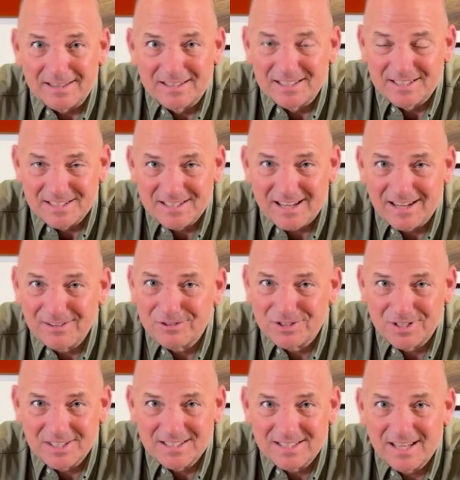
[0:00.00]
The designer is going
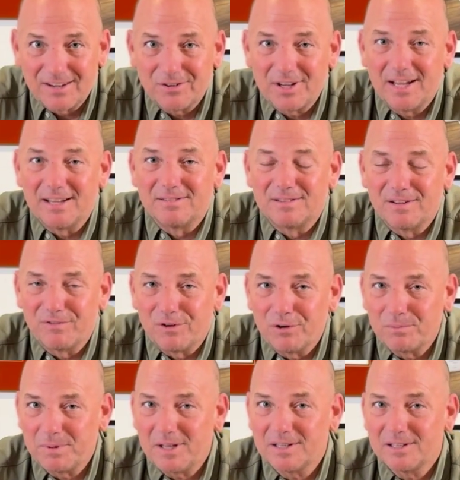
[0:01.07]
to say, okay, the floor
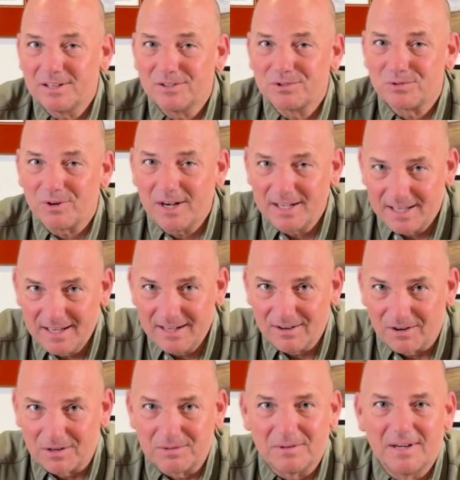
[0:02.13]
plug goes right here.